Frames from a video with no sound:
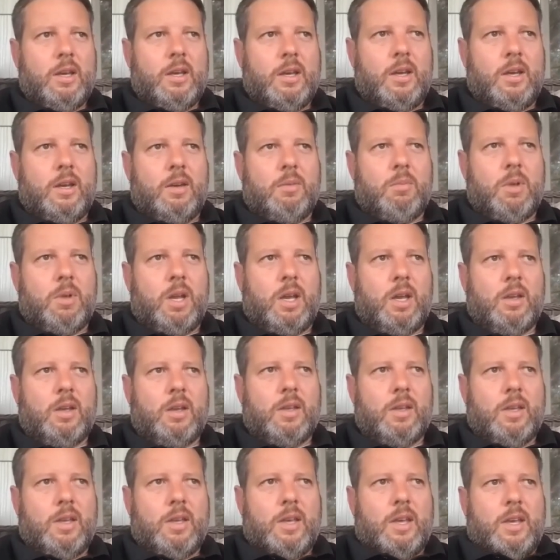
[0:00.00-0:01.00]
But
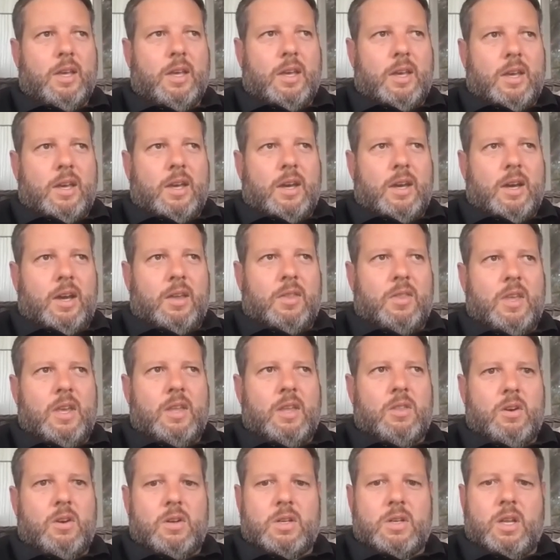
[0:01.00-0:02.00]
I
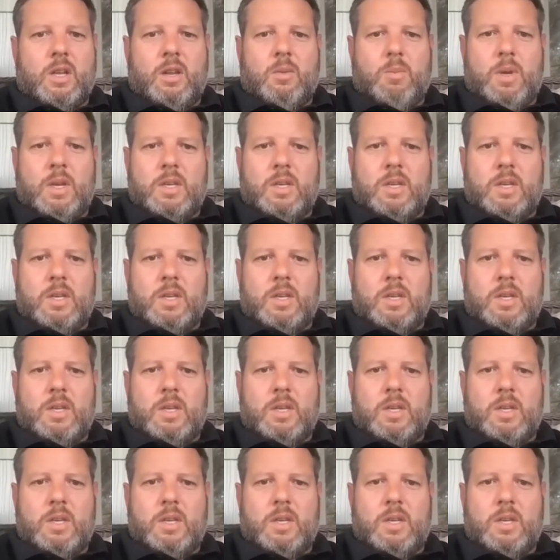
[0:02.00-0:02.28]
think there's going to